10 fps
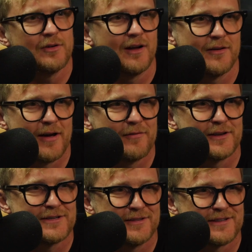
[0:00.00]
to kind of have
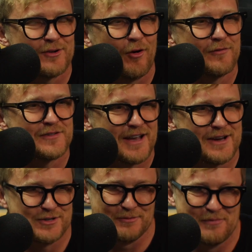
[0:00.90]
this
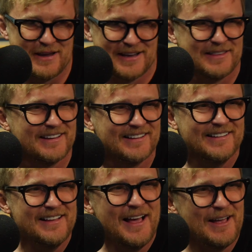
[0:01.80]
conversation, me and the
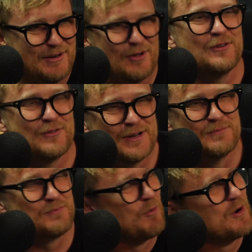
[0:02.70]
Neon
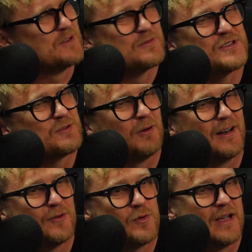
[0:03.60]
Dreams boys, which is
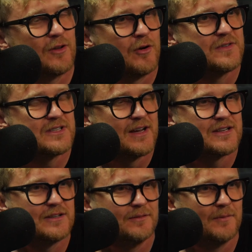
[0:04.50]
quite a weird
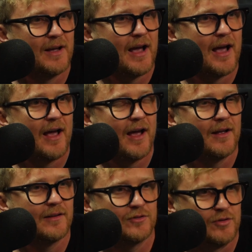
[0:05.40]
conversation
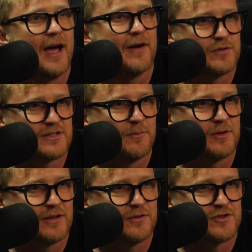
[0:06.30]
to have with someone
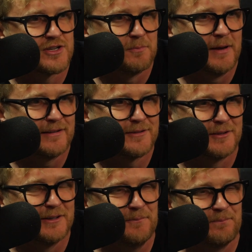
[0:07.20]
that you've just met, you know.